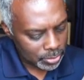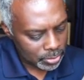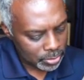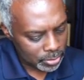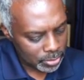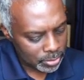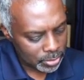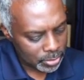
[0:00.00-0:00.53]

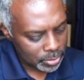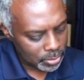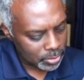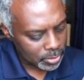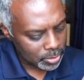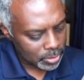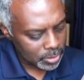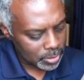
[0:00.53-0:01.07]

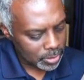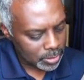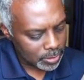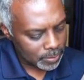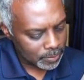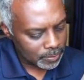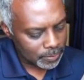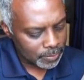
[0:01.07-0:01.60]

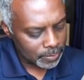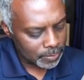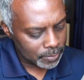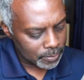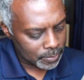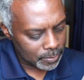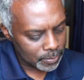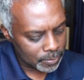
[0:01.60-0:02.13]

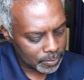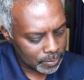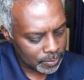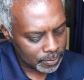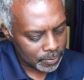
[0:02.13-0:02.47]
(silence)